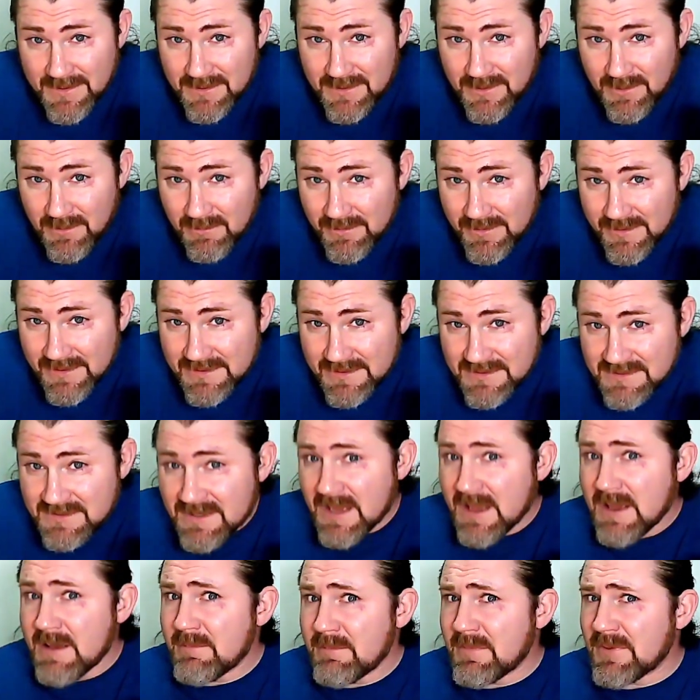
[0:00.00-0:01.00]
know this.
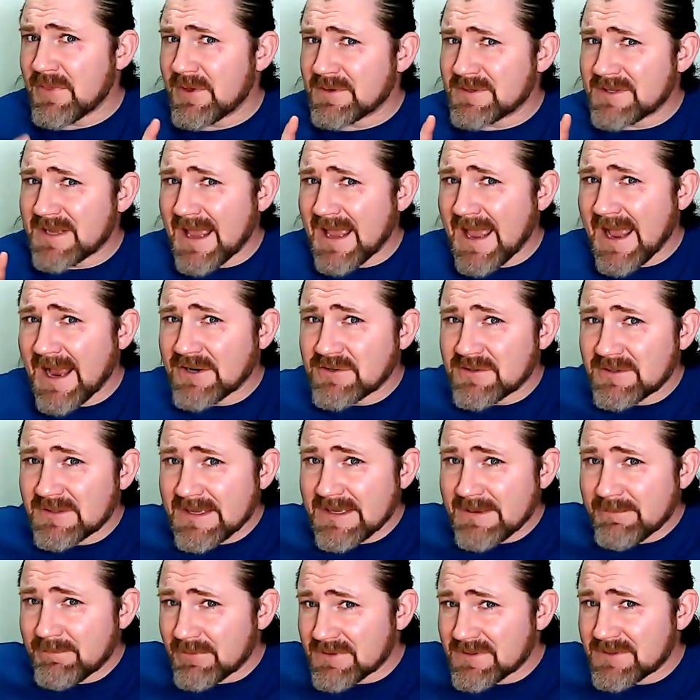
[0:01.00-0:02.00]
But there's
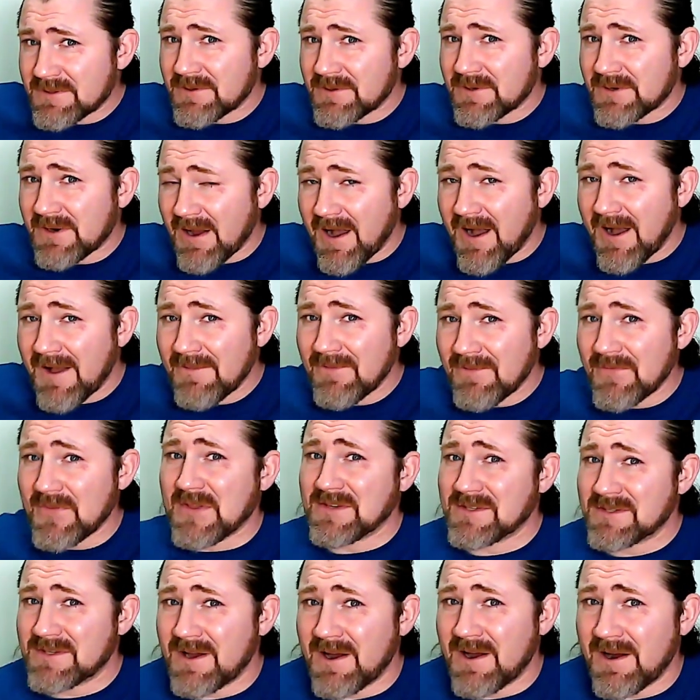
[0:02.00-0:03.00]
actually Berserk on
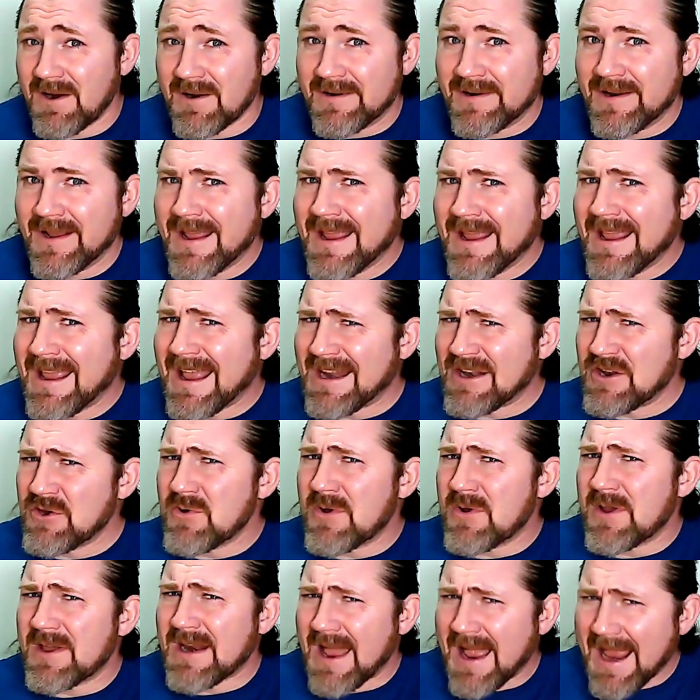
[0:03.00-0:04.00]
this cart, and you
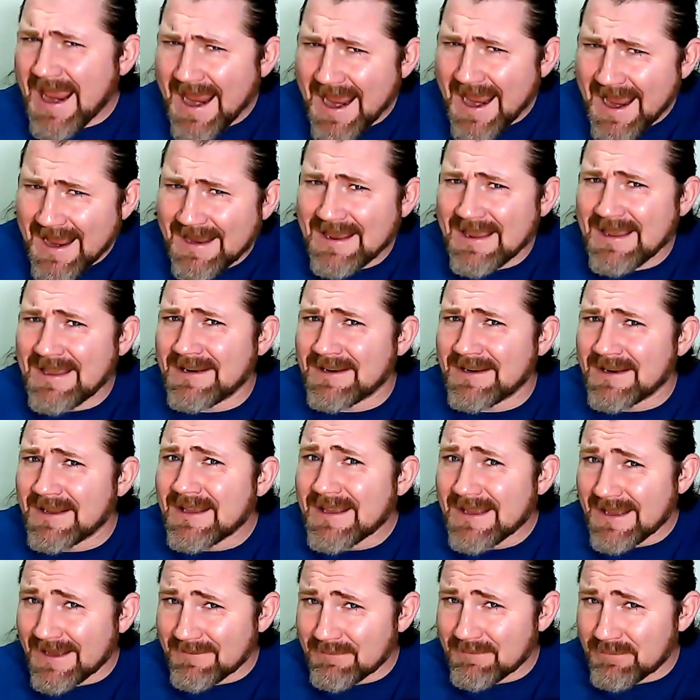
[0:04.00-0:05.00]
can hack in
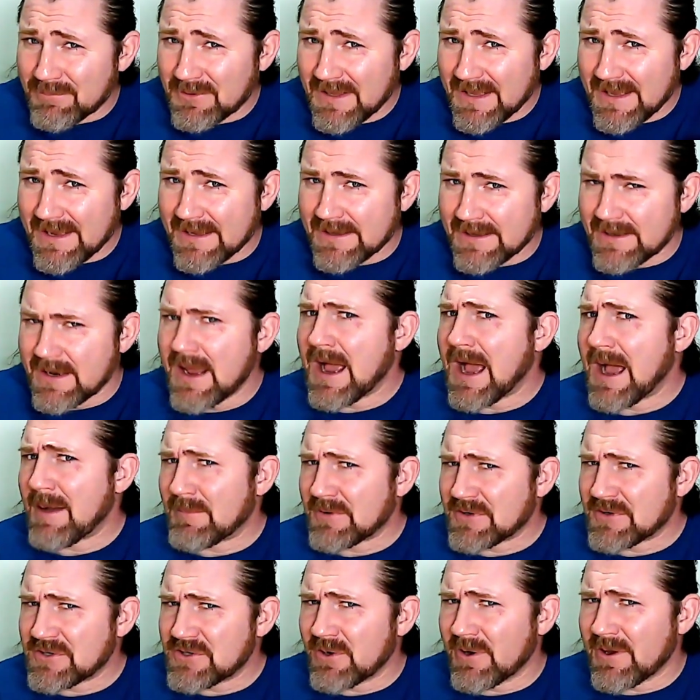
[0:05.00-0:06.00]
and play it. I'm
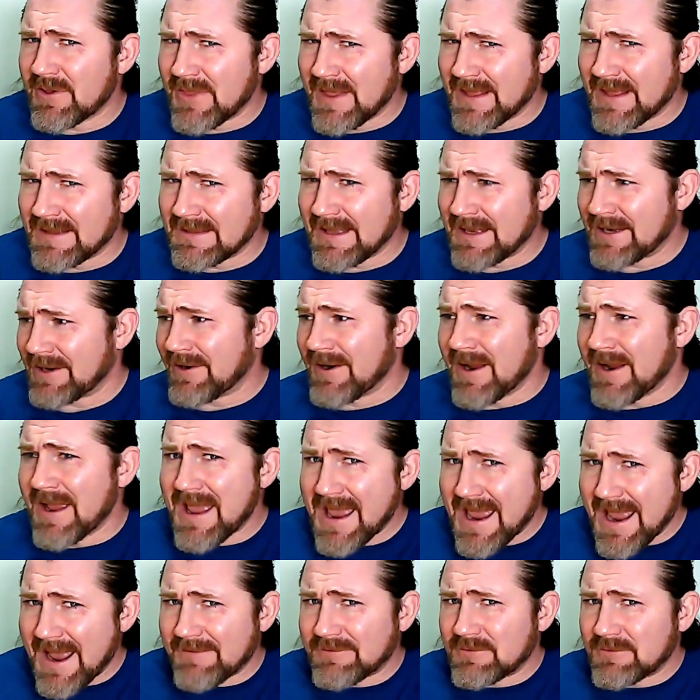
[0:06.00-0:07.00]
going to show you that later
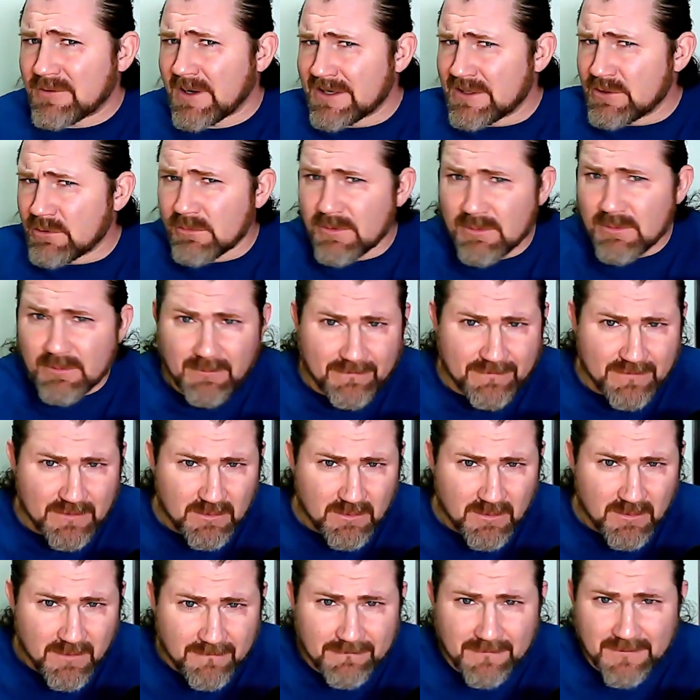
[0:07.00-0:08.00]
after I do the
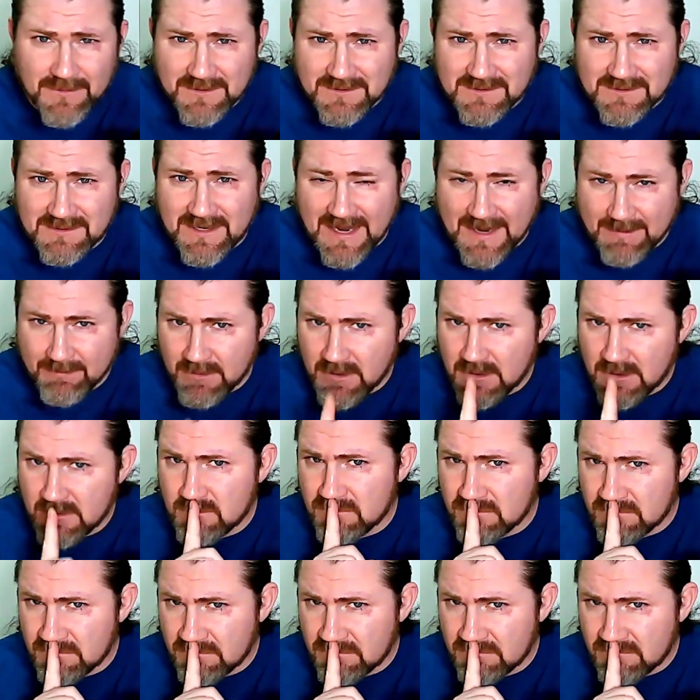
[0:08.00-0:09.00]
review for this game.
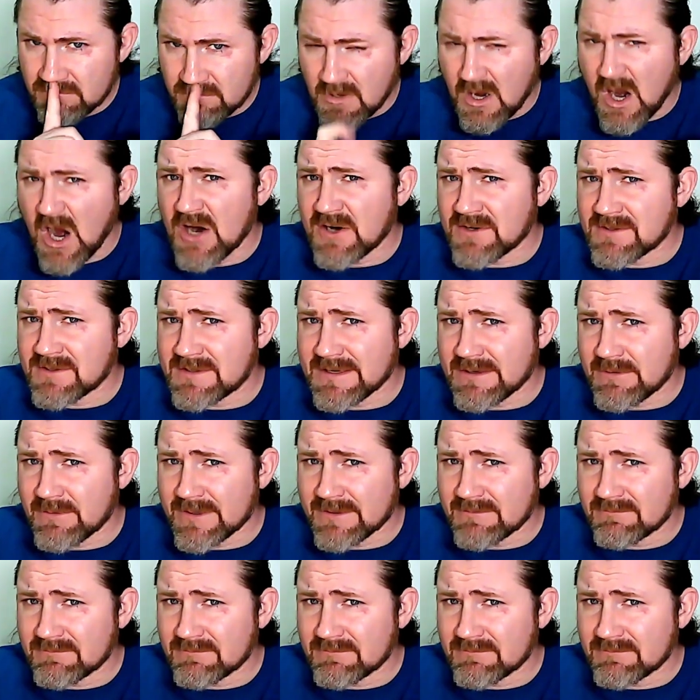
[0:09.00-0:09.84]
Our secret.